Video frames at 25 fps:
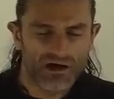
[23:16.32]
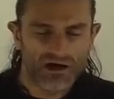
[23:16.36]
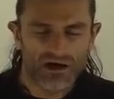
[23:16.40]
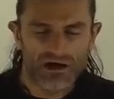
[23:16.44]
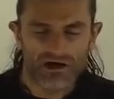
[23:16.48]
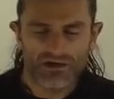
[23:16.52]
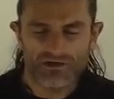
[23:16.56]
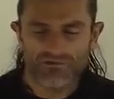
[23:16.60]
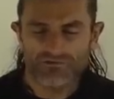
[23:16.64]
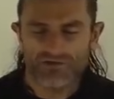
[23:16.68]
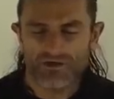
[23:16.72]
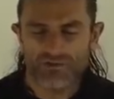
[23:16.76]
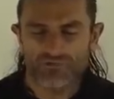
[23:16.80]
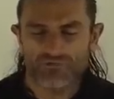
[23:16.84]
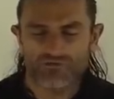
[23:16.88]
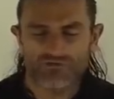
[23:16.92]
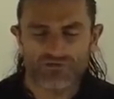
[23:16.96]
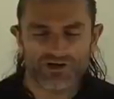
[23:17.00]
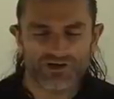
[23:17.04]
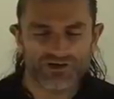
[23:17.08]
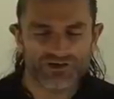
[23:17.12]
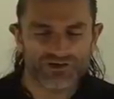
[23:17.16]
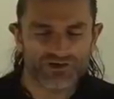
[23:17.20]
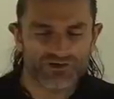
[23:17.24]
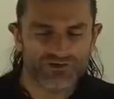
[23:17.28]
high
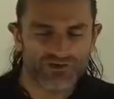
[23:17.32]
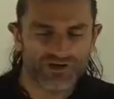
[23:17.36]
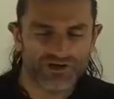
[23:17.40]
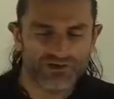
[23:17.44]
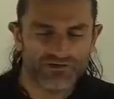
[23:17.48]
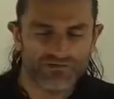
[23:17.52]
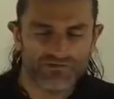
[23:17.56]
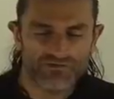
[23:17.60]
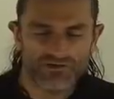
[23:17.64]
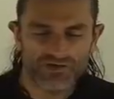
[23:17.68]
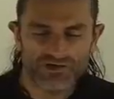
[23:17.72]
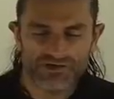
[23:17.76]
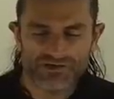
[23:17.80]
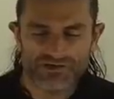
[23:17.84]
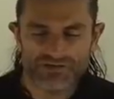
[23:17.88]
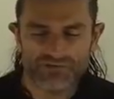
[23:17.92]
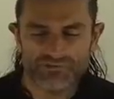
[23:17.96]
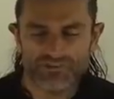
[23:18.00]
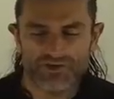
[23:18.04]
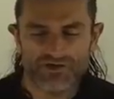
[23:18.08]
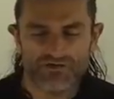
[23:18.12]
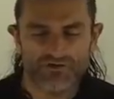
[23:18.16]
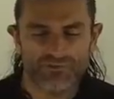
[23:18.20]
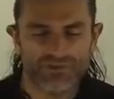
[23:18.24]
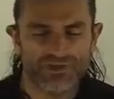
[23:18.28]
vibrational inverted
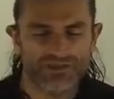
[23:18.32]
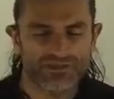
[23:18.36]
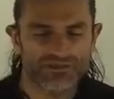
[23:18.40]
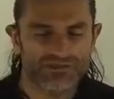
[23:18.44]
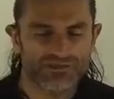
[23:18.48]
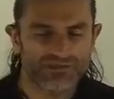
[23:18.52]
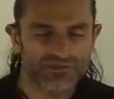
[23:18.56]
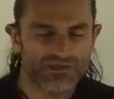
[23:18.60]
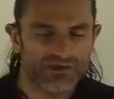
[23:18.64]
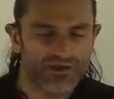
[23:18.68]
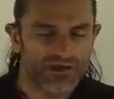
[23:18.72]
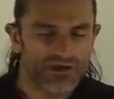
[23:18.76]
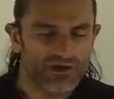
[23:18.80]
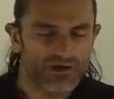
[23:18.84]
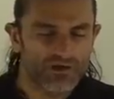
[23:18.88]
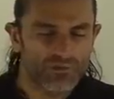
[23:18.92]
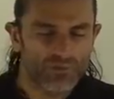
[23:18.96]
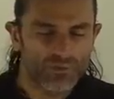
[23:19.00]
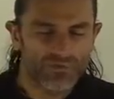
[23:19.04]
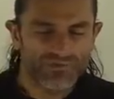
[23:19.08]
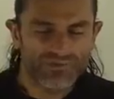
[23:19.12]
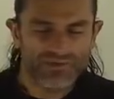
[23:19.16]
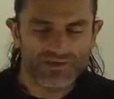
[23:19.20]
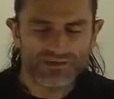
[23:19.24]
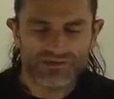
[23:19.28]
pyramids,
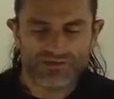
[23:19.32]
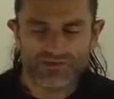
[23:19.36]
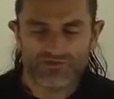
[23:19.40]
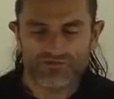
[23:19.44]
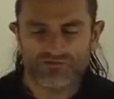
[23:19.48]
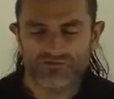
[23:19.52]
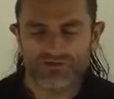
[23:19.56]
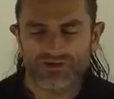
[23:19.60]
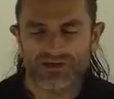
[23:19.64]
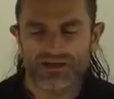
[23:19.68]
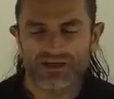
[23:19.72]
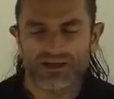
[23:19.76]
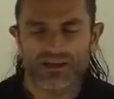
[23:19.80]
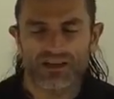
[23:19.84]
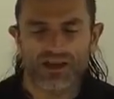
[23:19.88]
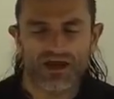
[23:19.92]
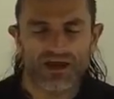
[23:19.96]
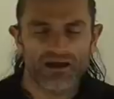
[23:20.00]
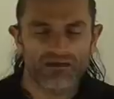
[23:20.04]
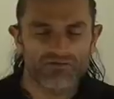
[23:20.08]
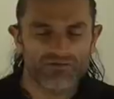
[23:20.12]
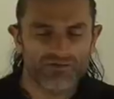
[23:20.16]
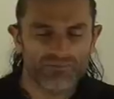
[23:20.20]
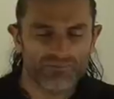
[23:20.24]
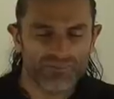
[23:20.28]
with these three
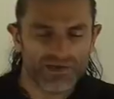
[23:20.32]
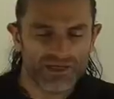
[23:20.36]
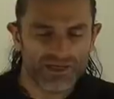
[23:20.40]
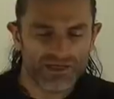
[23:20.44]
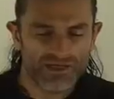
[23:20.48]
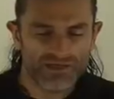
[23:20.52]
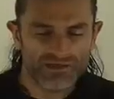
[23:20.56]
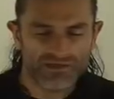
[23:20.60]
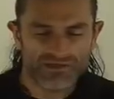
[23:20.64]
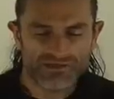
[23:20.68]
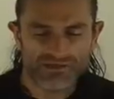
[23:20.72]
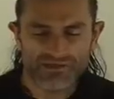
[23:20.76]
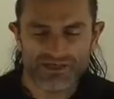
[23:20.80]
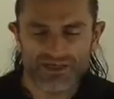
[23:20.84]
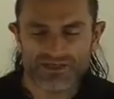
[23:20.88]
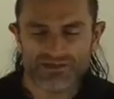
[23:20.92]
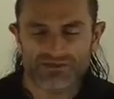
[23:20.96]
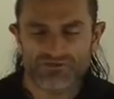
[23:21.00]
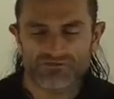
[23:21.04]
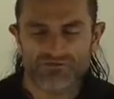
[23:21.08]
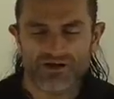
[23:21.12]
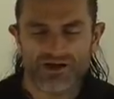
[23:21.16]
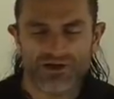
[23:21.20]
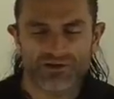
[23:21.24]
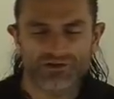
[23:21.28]
Lyran beings
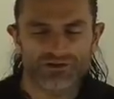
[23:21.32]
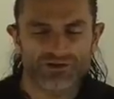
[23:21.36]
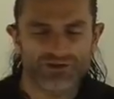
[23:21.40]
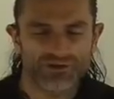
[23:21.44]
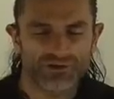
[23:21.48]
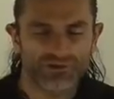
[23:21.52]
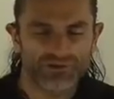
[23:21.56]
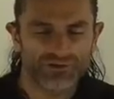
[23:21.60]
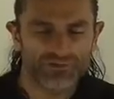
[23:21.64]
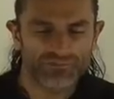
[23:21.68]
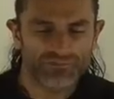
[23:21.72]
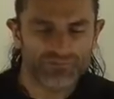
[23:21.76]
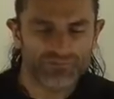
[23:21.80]
sat around you.